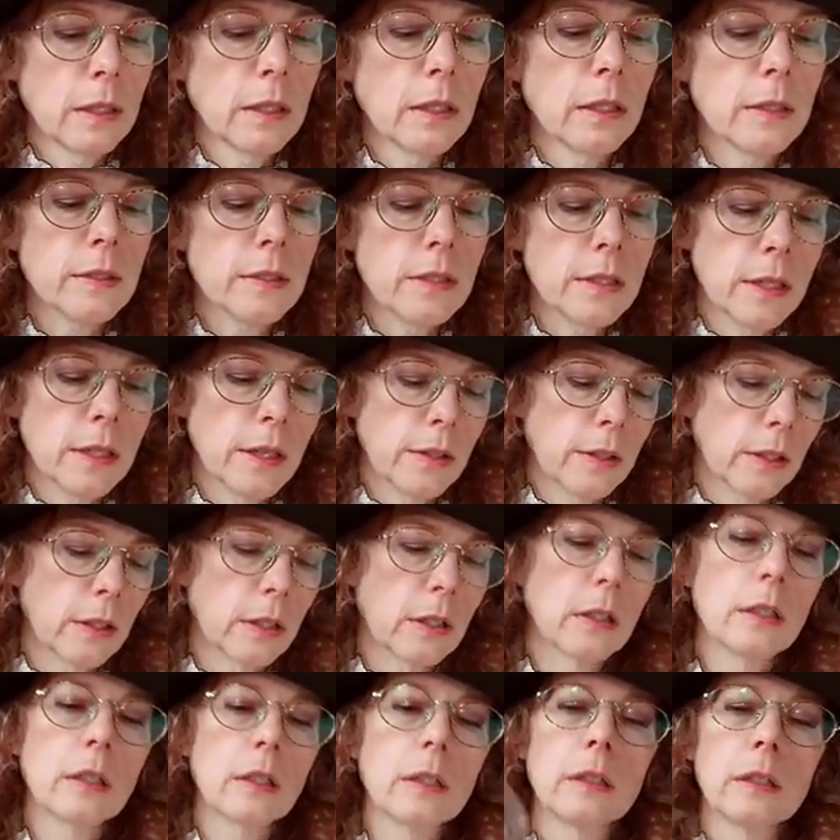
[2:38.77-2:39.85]
It's another
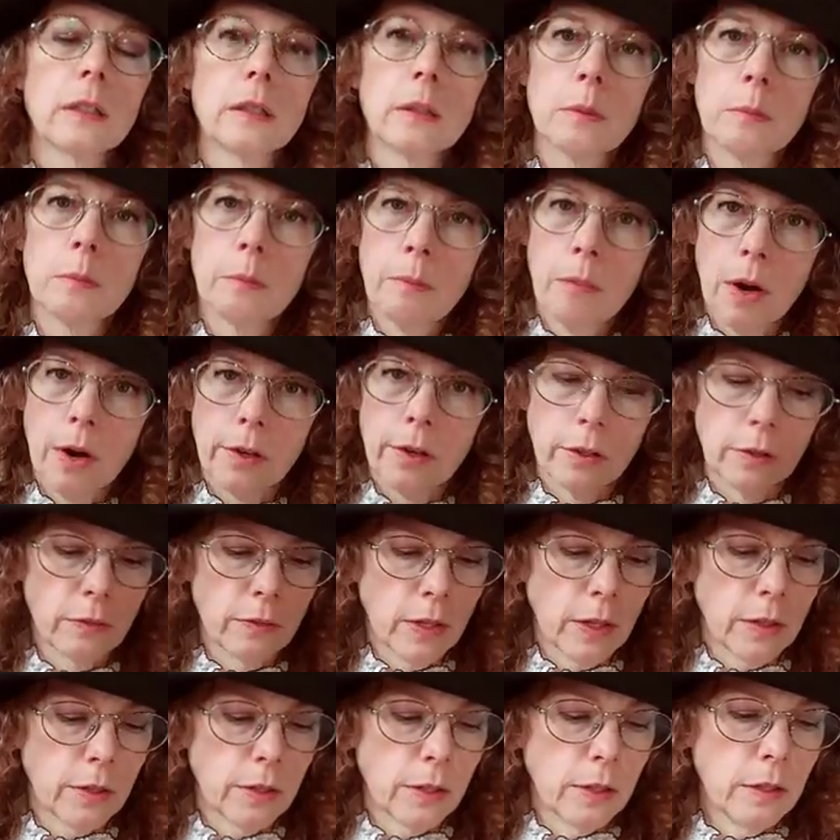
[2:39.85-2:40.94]
modern
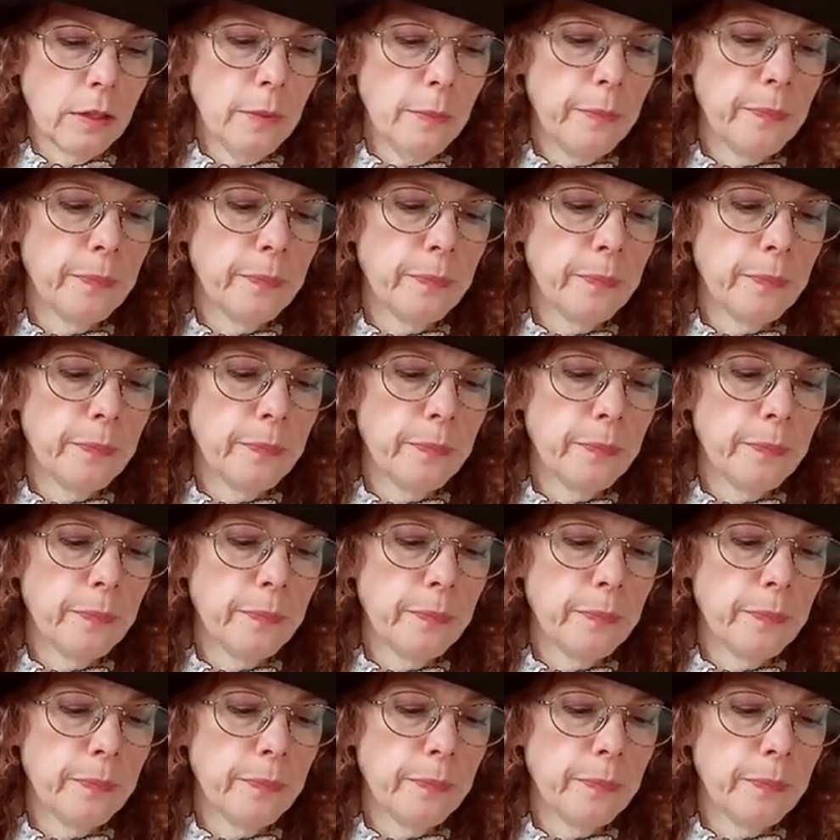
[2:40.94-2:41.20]
feather.